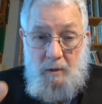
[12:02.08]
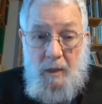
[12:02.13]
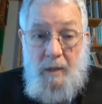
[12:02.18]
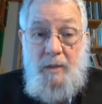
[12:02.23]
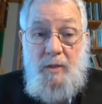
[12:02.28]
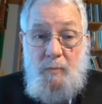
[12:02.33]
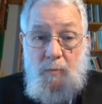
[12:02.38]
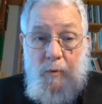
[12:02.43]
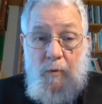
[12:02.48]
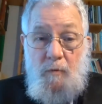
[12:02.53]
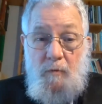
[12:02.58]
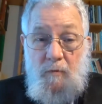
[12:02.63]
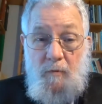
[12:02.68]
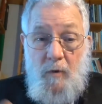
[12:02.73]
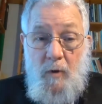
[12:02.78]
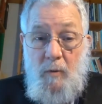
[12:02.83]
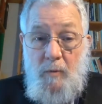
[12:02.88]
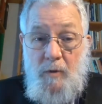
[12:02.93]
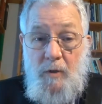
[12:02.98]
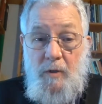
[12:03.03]
let's move
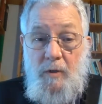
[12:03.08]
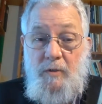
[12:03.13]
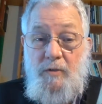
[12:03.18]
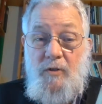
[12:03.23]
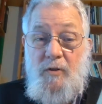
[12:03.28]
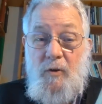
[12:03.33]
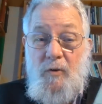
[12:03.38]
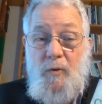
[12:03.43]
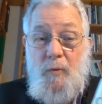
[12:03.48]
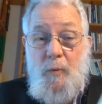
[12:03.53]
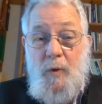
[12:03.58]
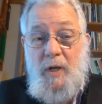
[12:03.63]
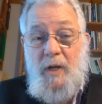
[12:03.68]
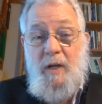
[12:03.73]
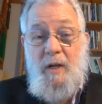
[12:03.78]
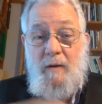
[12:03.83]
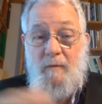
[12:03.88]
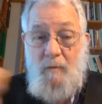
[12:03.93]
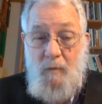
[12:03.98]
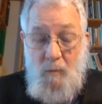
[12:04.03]
forward so that we
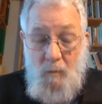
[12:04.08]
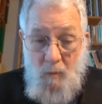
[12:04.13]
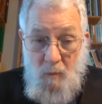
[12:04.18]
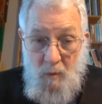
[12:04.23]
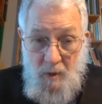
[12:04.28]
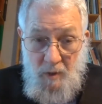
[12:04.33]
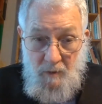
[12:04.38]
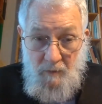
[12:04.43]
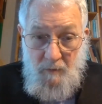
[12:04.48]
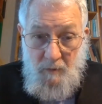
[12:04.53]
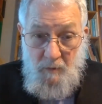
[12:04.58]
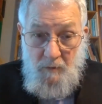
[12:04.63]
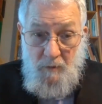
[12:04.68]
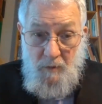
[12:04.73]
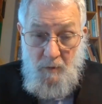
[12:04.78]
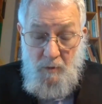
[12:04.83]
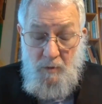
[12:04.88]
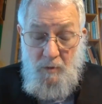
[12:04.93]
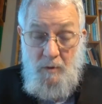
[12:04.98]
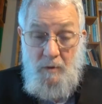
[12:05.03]
have a wonderful
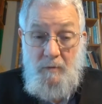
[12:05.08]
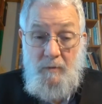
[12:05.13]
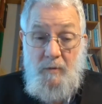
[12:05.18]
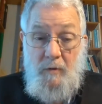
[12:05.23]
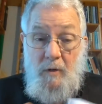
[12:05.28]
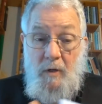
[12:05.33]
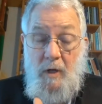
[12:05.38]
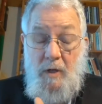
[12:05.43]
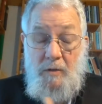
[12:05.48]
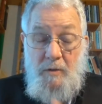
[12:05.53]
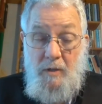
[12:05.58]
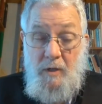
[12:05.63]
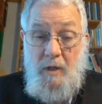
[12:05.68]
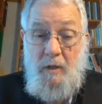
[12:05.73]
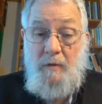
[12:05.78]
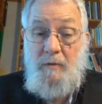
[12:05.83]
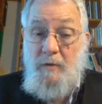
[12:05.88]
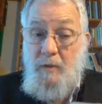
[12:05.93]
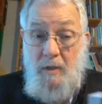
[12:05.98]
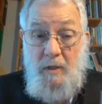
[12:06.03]
future for
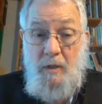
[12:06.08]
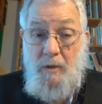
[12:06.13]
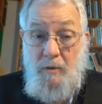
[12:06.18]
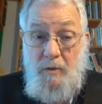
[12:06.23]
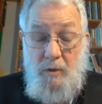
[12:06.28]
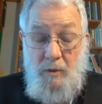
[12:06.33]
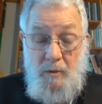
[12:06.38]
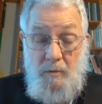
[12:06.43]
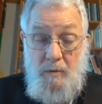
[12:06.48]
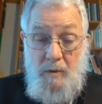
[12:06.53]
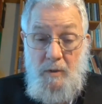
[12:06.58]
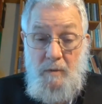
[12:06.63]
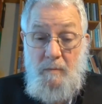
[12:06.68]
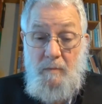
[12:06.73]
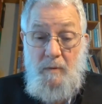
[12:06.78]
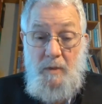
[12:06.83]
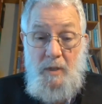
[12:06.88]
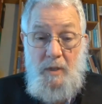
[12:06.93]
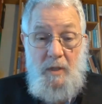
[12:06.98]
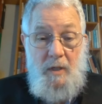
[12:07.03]
ourselves and our children.
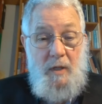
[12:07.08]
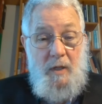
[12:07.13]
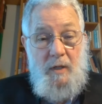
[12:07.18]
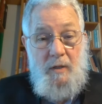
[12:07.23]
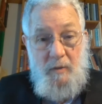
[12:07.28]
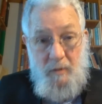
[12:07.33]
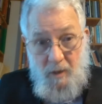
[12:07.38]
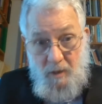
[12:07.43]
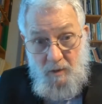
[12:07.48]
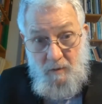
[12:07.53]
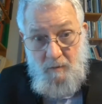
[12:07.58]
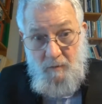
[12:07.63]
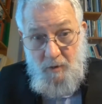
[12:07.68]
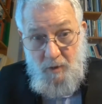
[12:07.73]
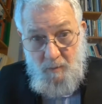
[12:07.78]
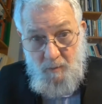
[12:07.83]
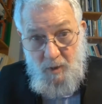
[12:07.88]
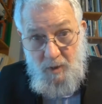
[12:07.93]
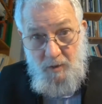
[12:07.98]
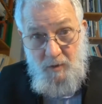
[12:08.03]
Thank you
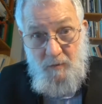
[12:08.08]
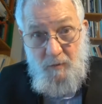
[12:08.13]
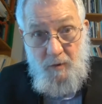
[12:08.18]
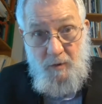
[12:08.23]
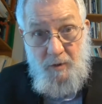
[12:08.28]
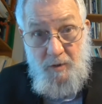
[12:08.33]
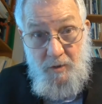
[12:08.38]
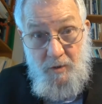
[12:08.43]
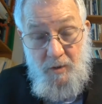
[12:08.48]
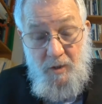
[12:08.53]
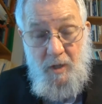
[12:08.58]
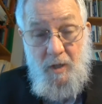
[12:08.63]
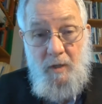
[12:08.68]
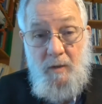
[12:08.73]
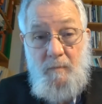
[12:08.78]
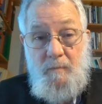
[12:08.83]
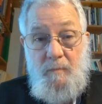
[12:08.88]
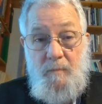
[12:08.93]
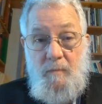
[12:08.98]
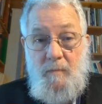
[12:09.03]
very much for listening.
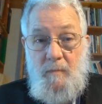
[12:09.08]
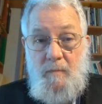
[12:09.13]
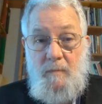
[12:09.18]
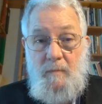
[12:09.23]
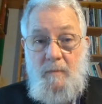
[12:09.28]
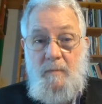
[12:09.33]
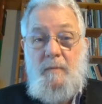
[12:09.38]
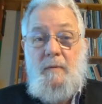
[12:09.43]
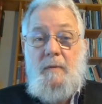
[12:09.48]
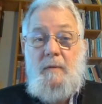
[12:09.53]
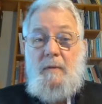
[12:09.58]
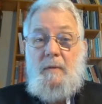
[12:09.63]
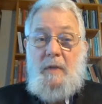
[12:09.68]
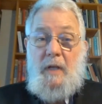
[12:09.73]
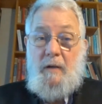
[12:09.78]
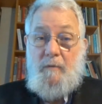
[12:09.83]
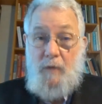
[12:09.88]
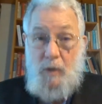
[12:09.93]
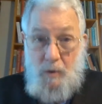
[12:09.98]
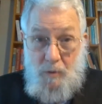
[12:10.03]

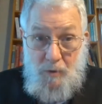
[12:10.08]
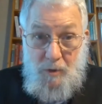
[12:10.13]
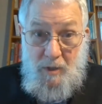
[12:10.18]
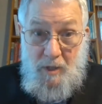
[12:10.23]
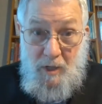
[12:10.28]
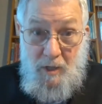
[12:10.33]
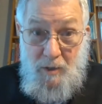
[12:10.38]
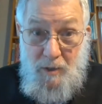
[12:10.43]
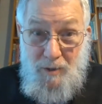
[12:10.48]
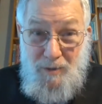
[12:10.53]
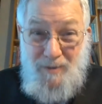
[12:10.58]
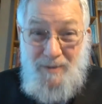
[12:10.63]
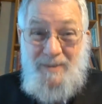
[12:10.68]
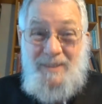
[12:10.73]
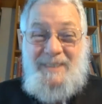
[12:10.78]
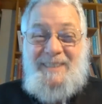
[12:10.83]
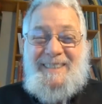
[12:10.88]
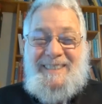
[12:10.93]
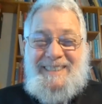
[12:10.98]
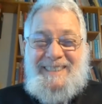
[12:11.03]
Have a good day
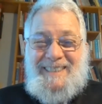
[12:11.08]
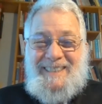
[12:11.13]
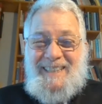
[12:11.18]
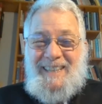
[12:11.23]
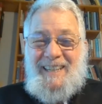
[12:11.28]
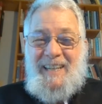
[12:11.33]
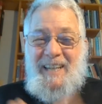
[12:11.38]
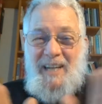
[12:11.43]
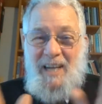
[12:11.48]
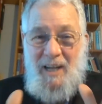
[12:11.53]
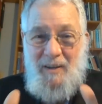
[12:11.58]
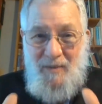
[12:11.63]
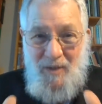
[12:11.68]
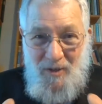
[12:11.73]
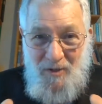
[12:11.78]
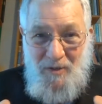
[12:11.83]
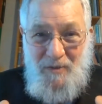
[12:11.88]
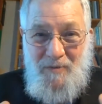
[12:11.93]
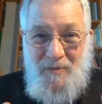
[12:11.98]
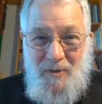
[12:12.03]
and have a
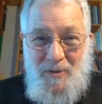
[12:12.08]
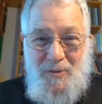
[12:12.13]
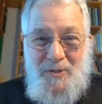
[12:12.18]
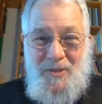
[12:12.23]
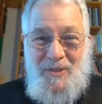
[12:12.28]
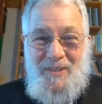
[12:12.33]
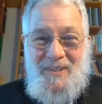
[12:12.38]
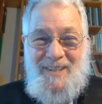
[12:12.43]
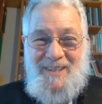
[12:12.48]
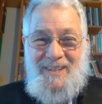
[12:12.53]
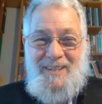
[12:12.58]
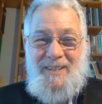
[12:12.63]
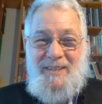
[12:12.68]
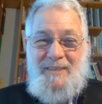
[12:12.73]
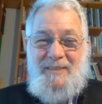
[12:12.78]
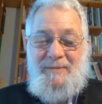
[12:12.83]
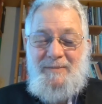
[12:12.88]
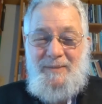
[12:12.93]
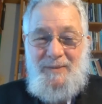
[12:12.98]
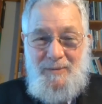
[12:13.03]
good future.
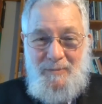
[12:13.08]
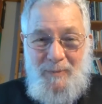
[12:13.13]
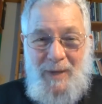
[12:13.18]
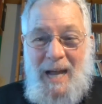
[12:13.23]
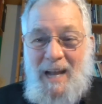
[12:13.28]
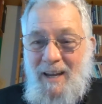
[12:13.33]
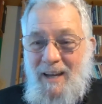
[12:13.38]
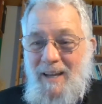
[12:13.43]
Bye.